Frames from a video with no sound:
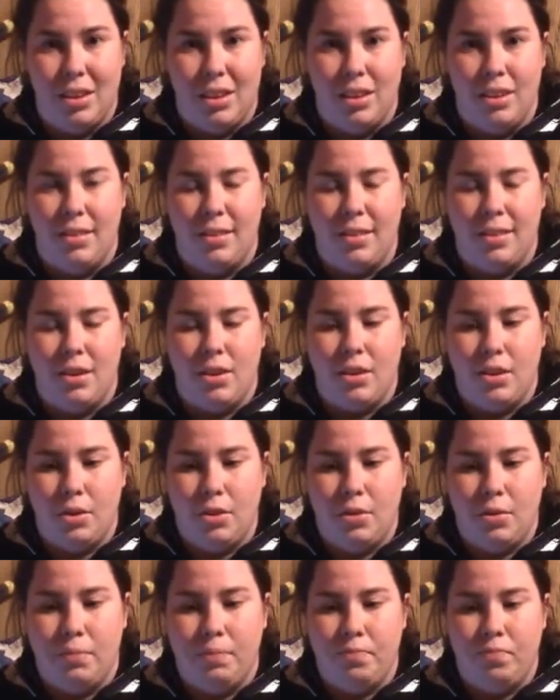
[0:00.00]

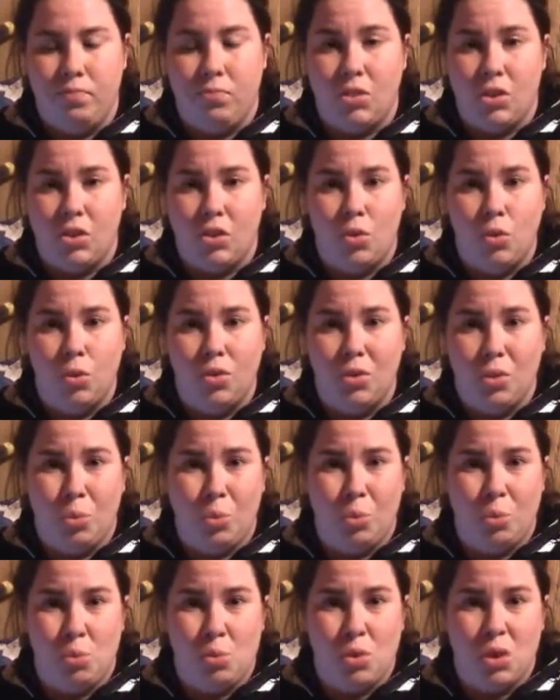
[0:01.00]
So school's a
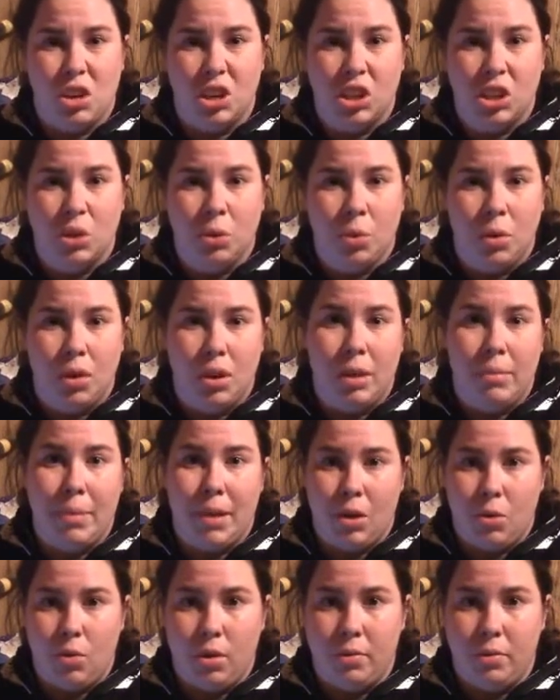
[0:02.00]
really, really
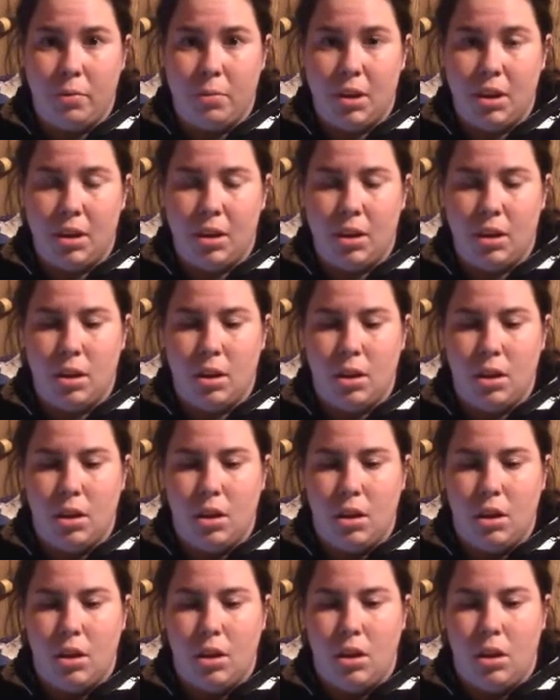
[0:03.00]
big one for me.
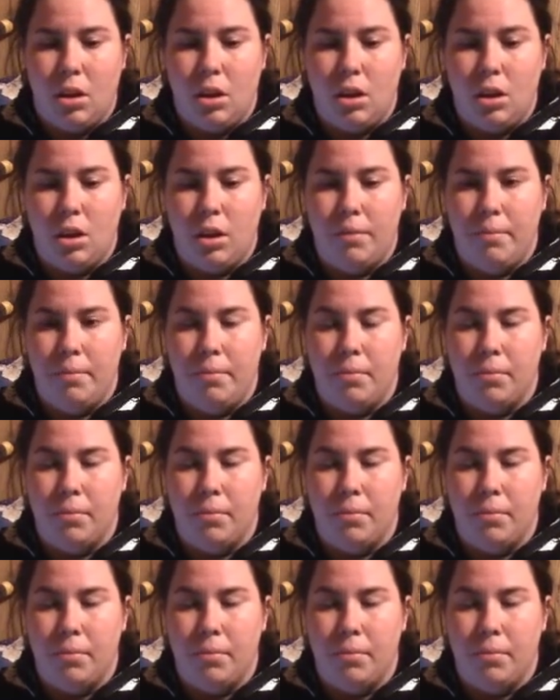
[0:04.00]
Um,